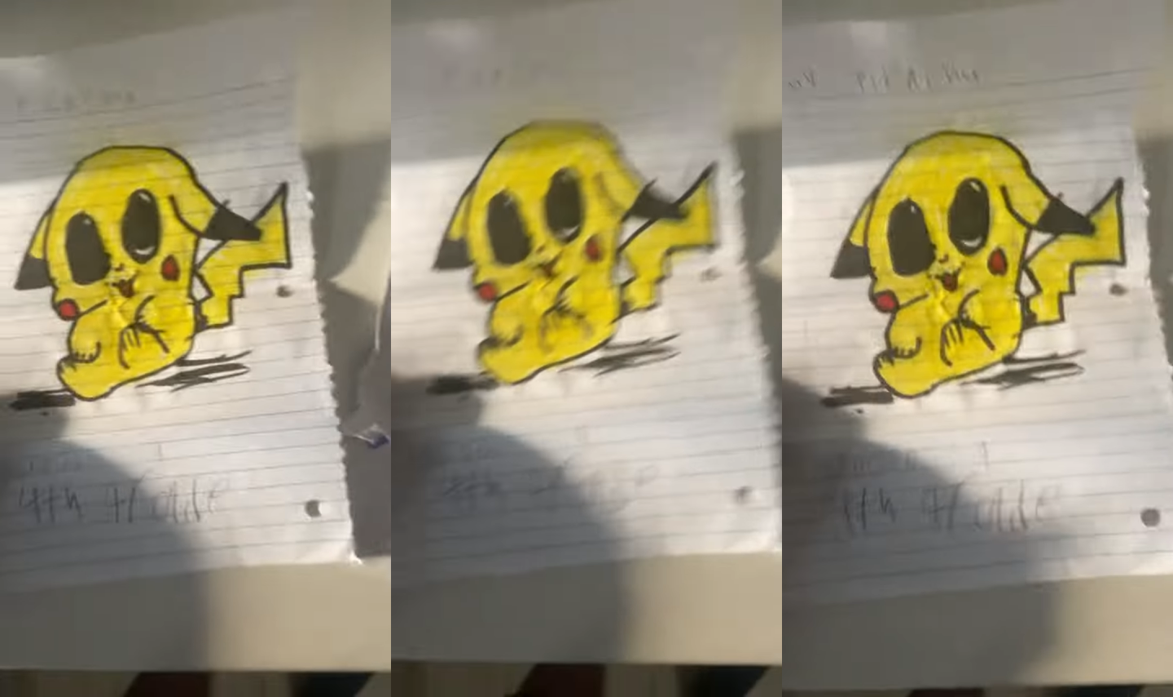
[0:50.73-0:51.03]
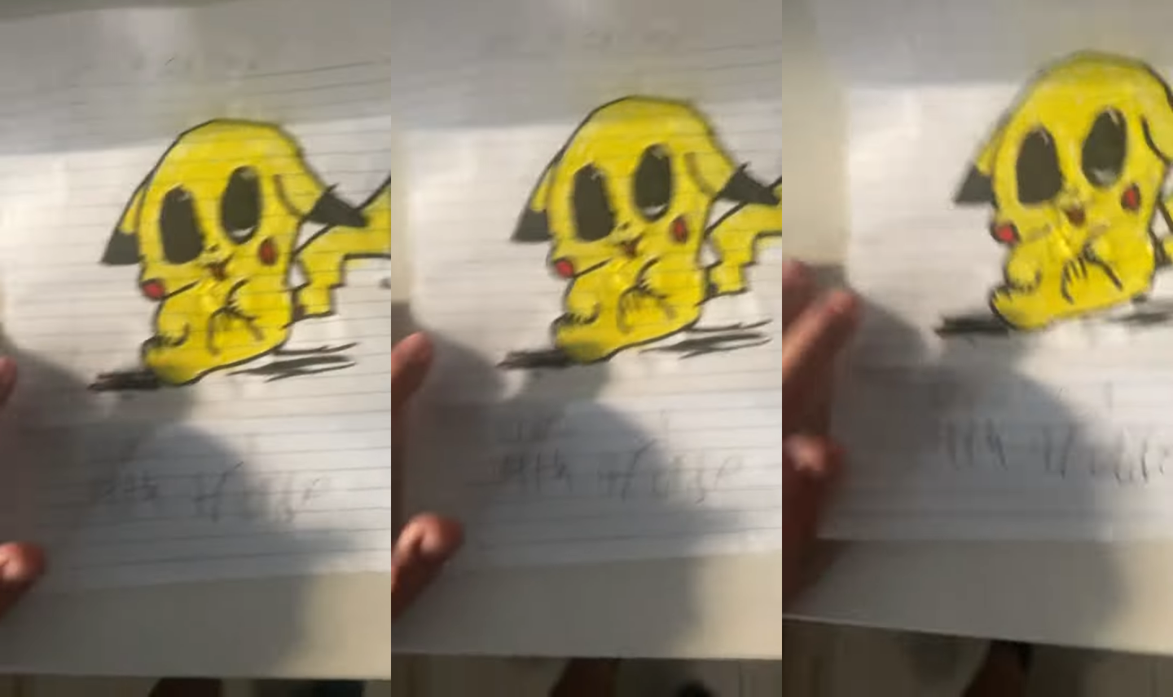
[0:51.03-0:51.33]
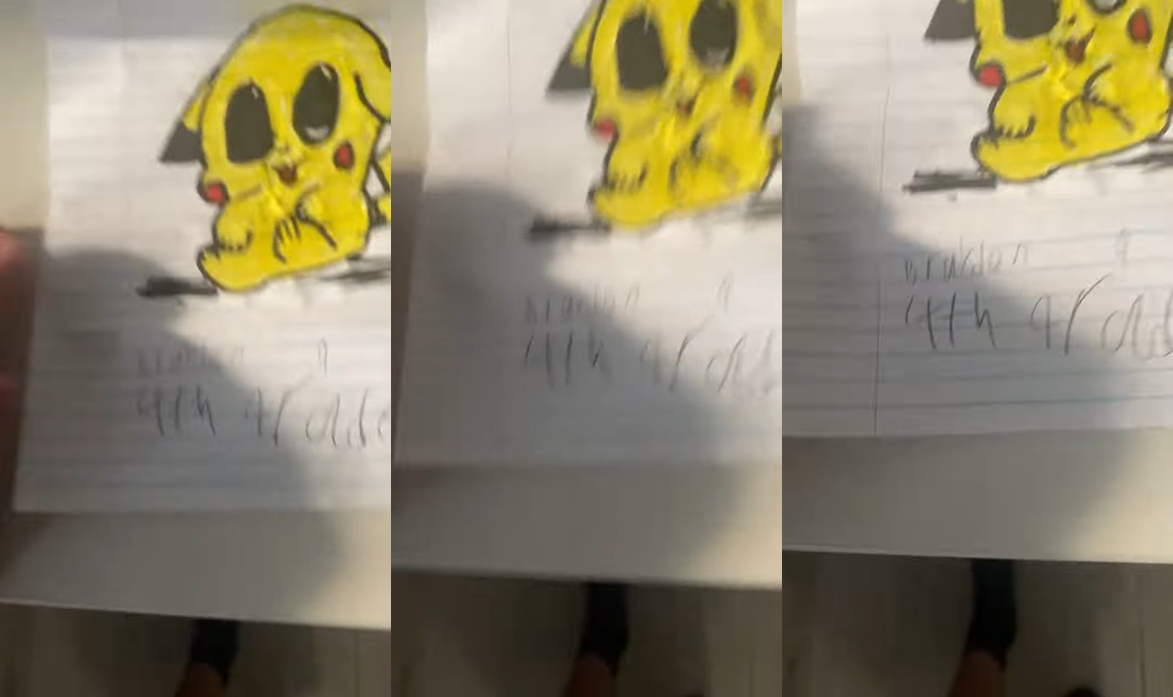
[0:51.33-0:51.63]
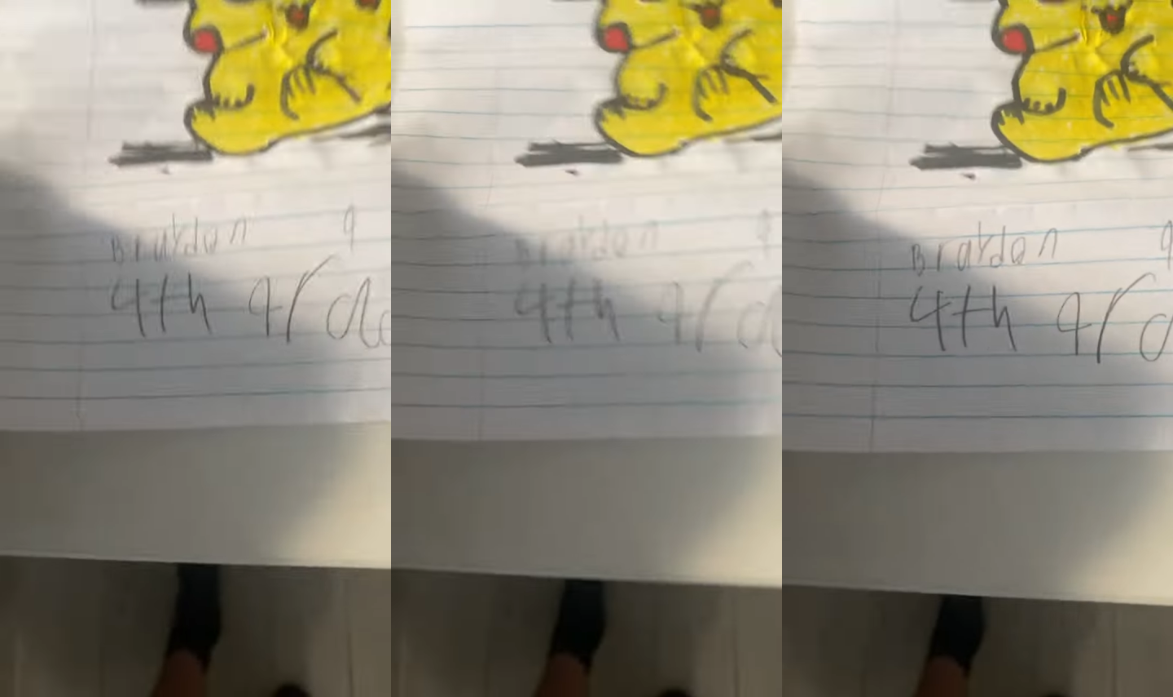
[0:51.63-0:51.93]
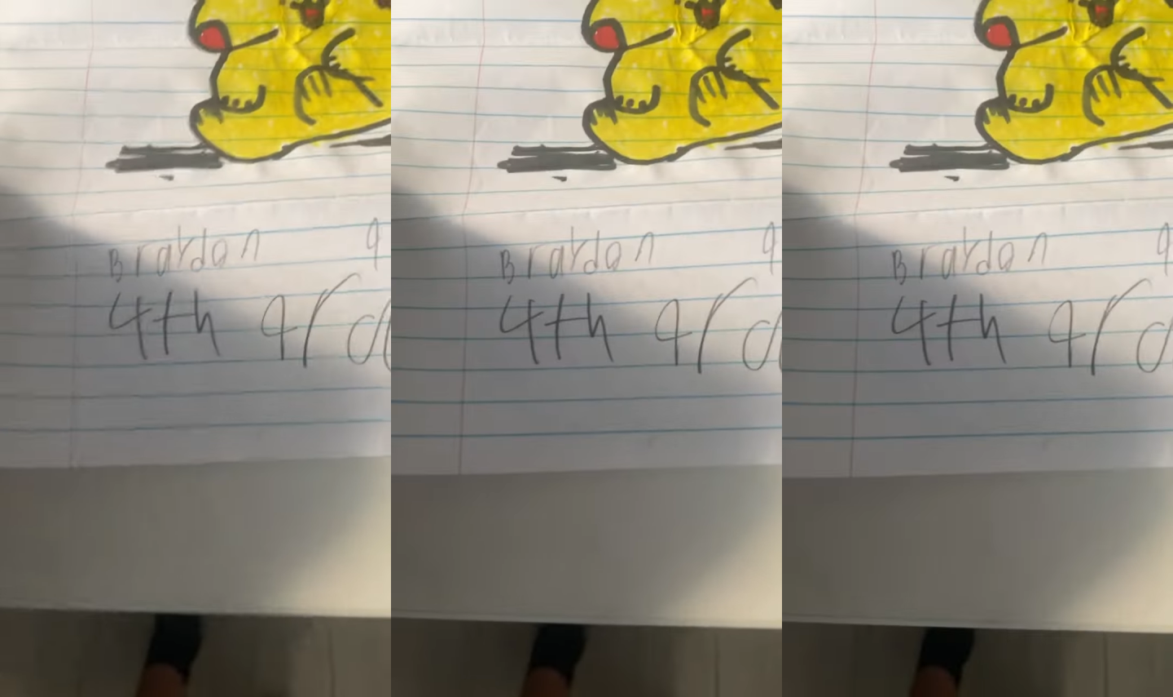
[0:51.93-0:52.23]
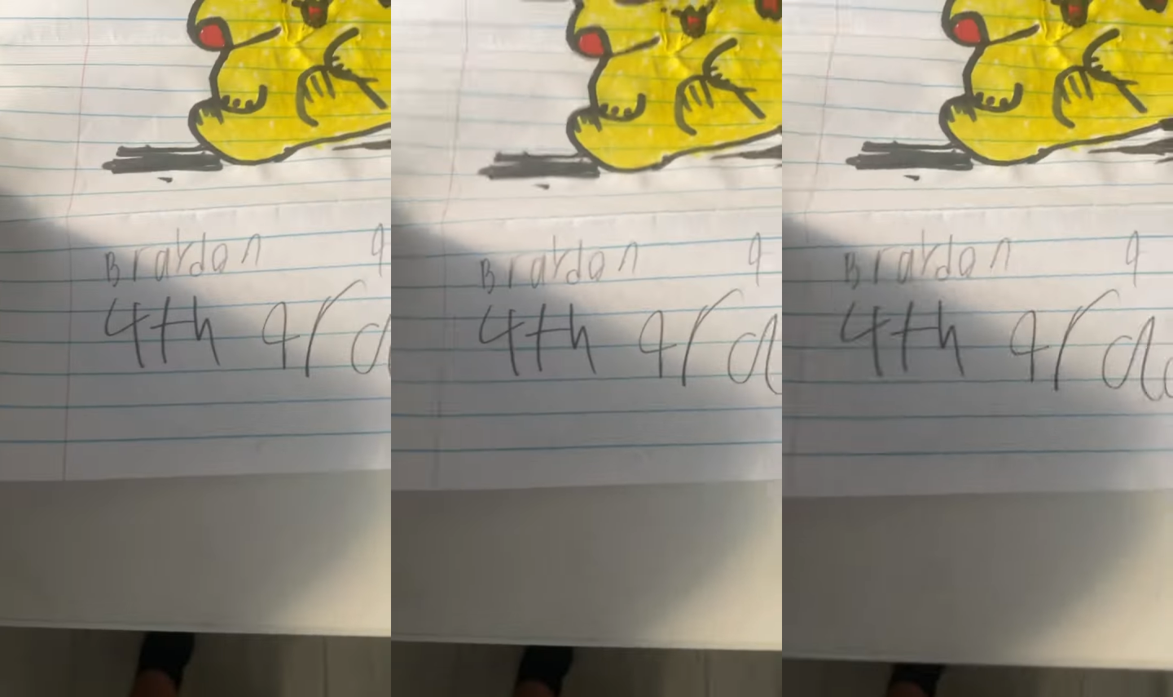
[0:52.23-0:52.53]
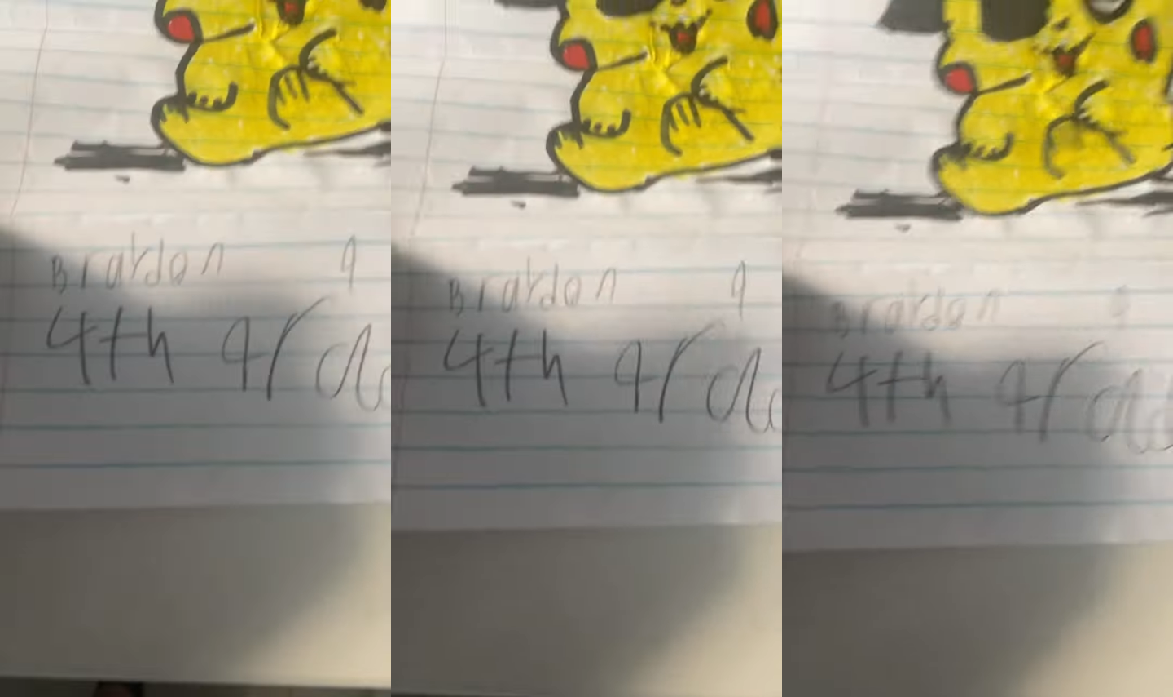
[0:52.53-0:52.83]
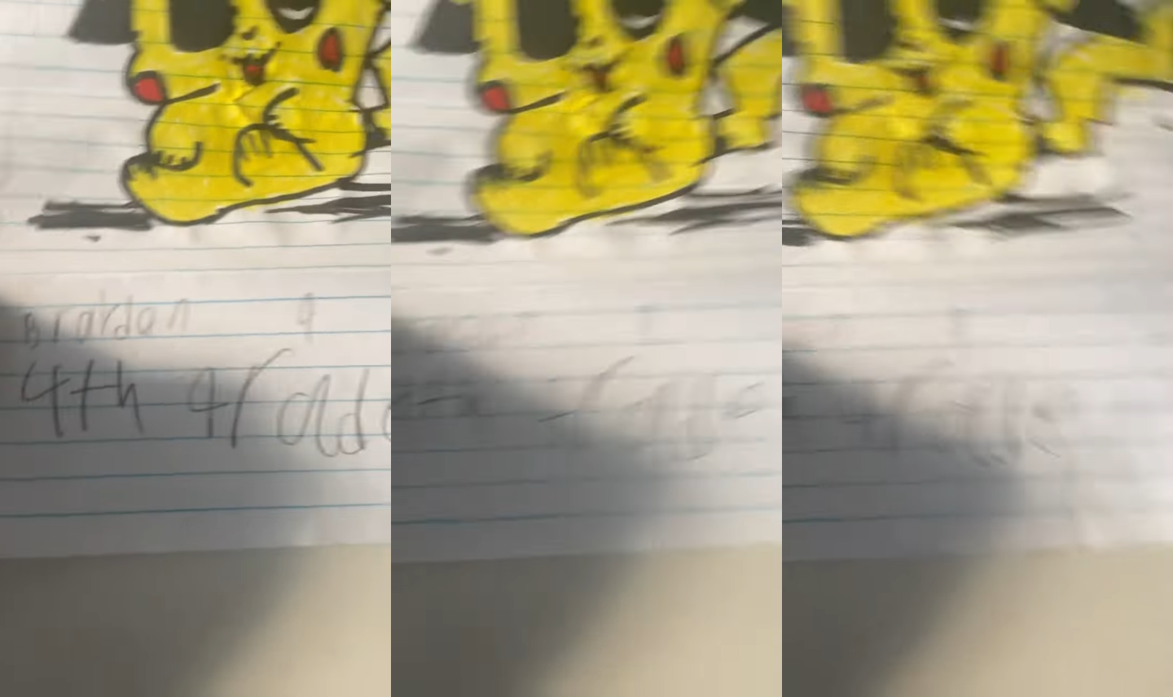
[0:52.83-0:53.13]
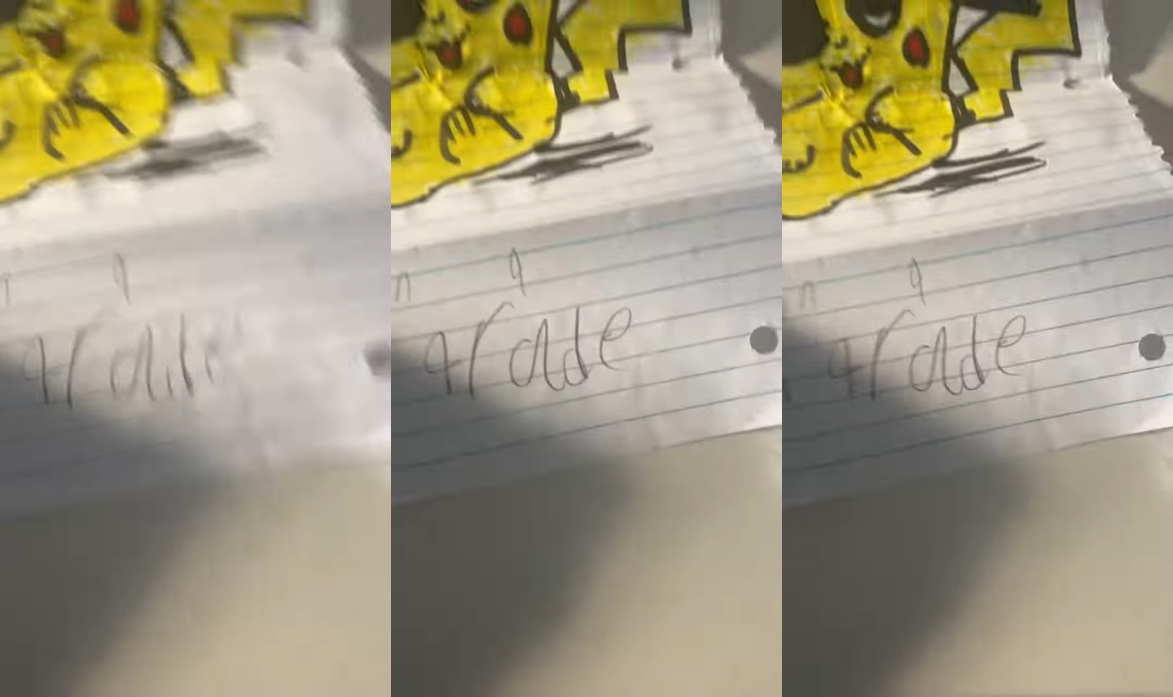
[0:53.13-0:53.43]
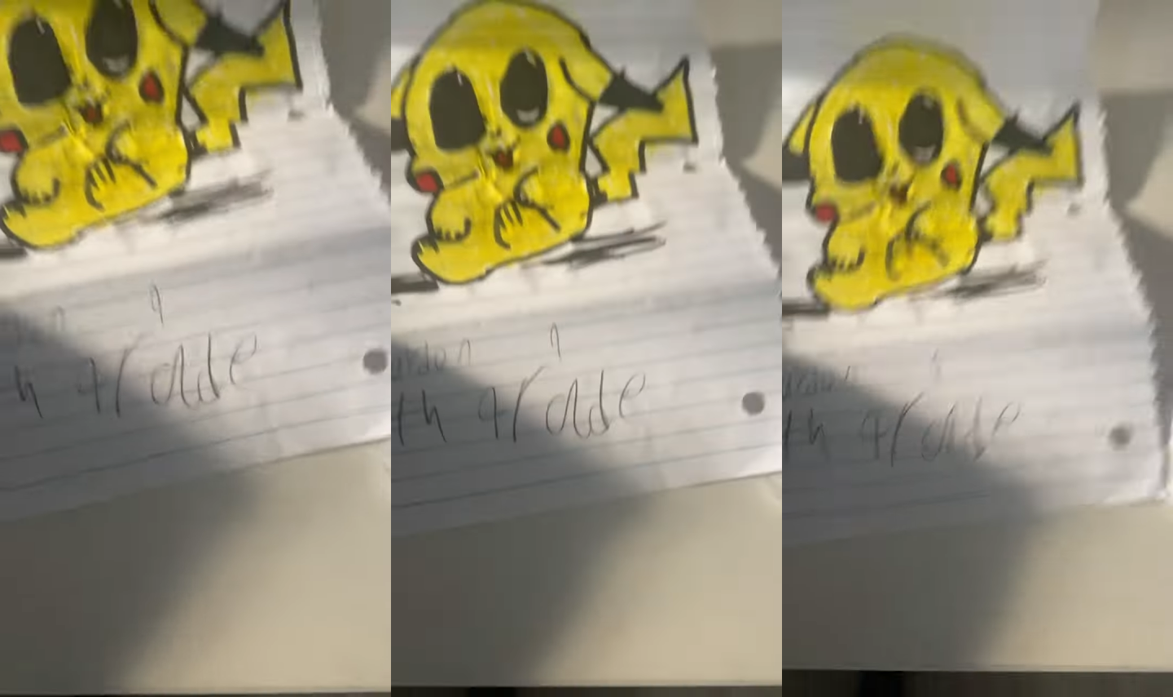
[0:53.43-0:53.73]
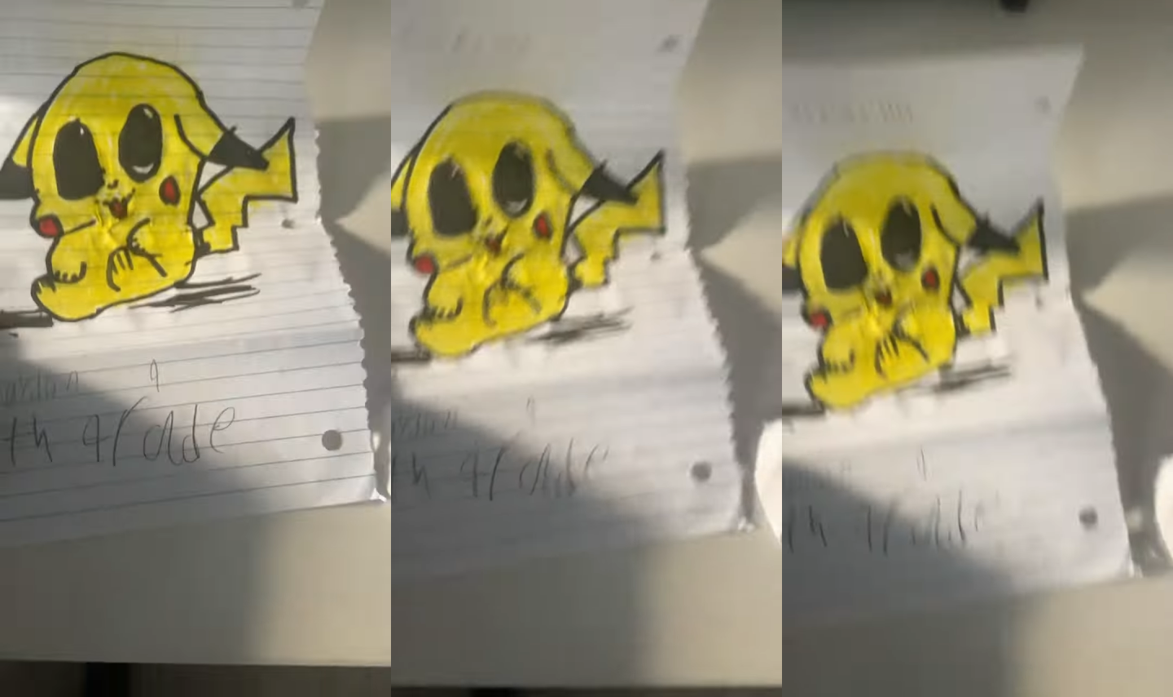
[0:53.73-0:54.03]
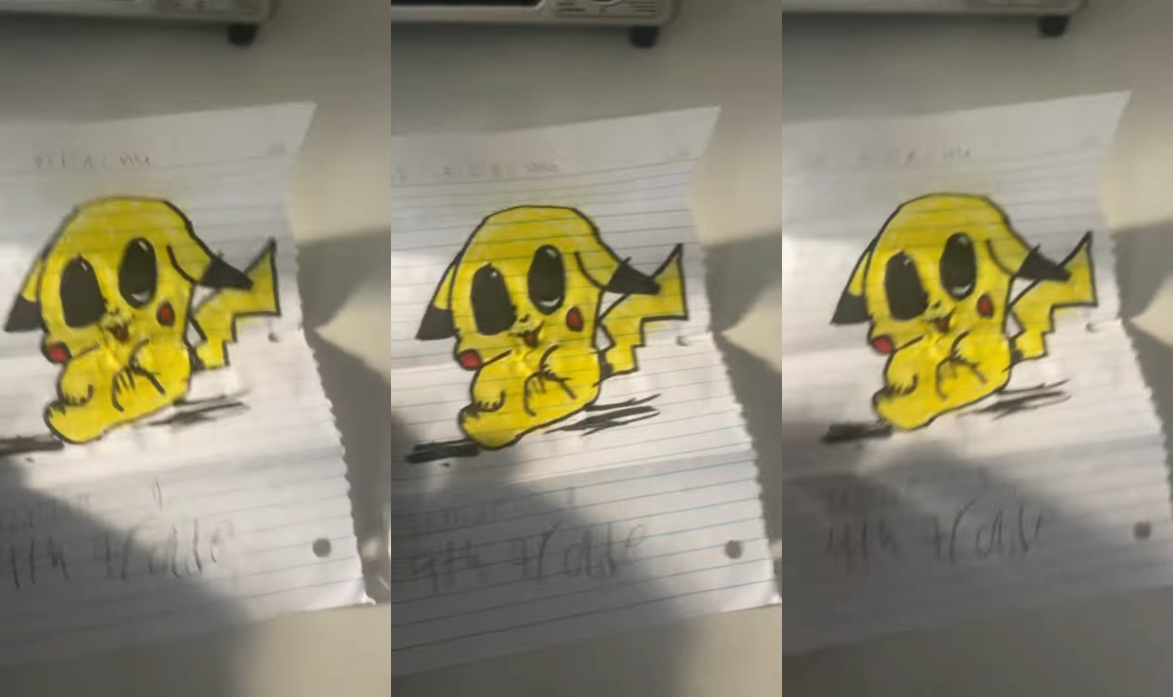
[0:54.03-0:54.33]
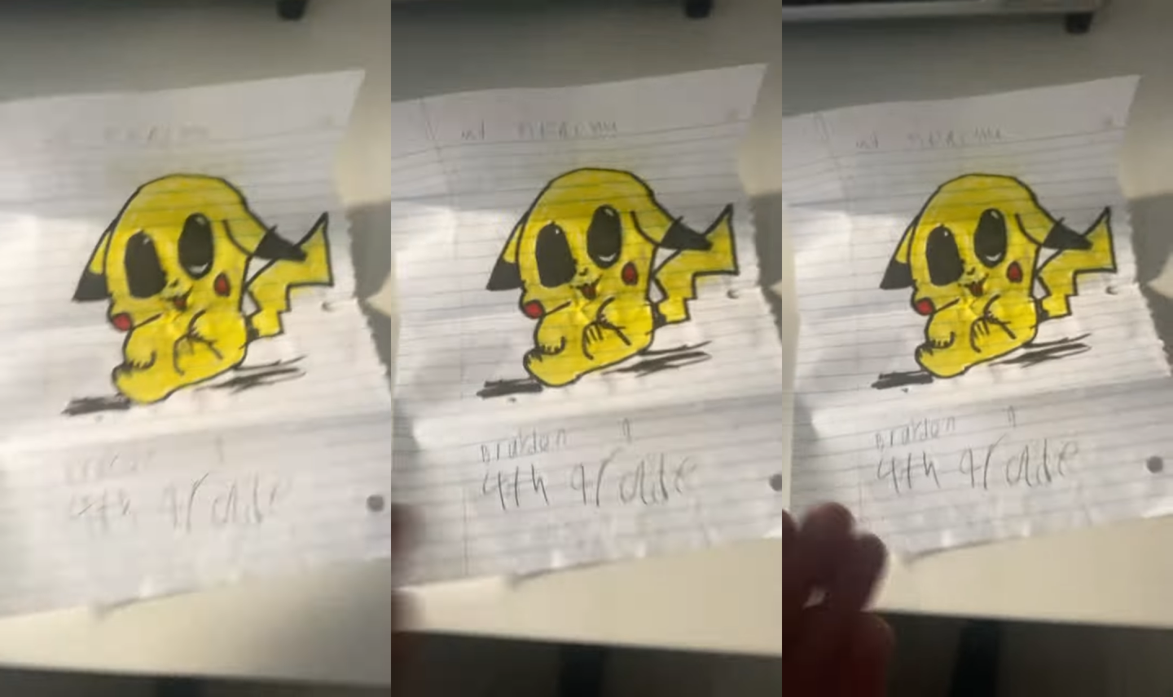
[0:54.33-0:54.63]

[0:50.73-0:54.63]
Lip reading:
(no speaker visible)